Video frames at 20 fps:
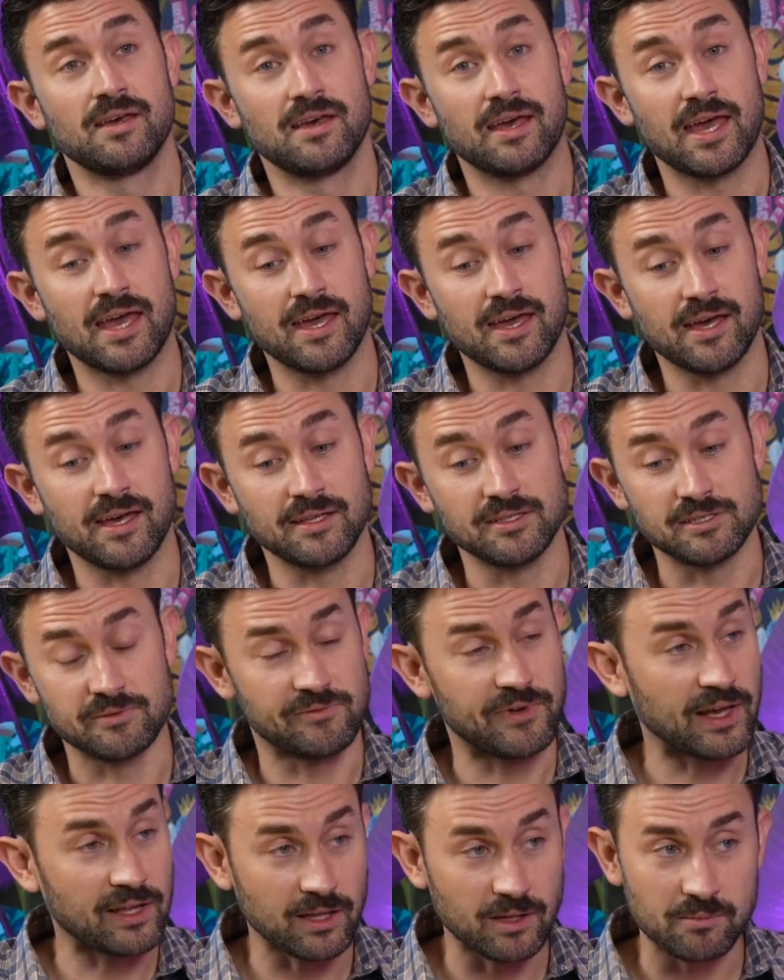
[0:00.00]
And
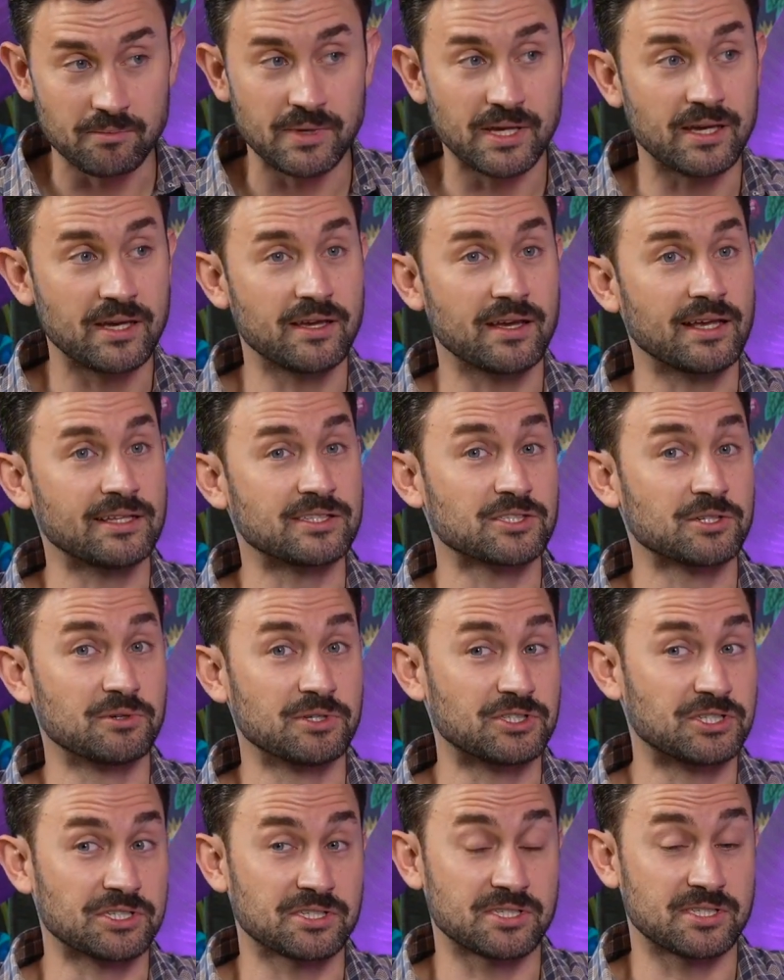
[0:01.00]
development. And so
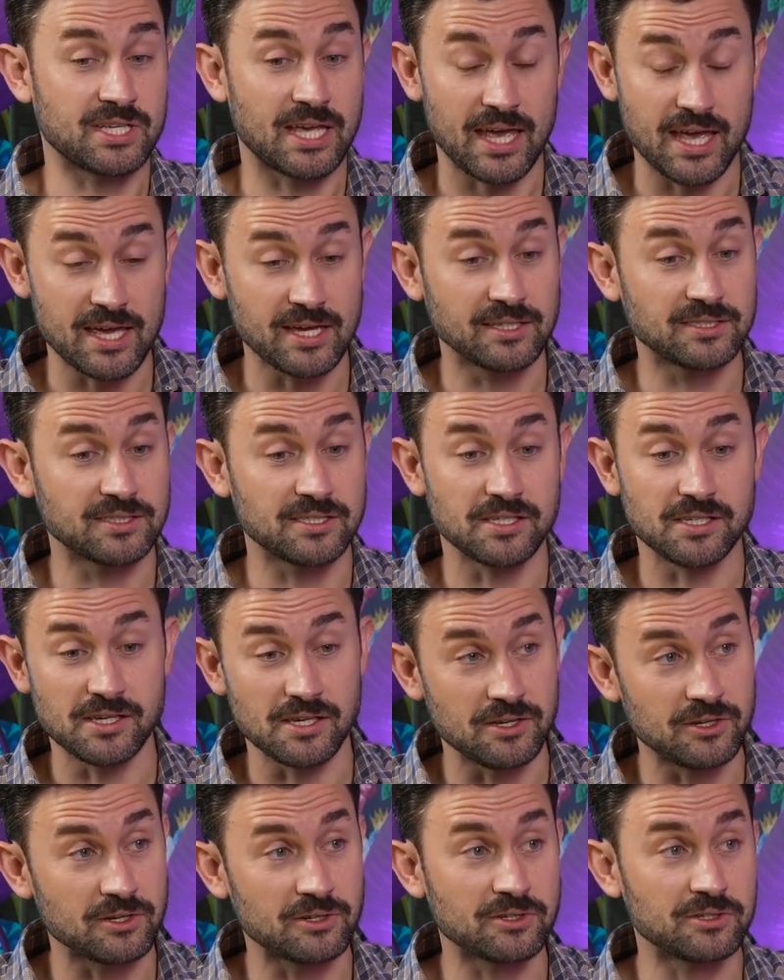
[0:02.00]
it just takes
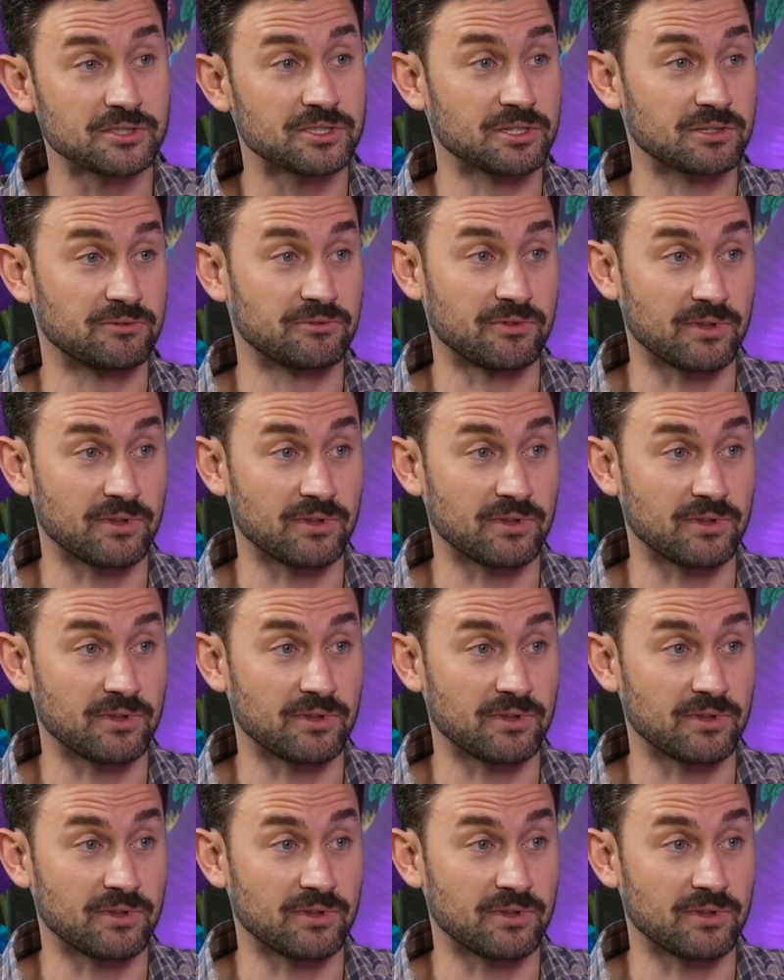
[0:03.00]
years of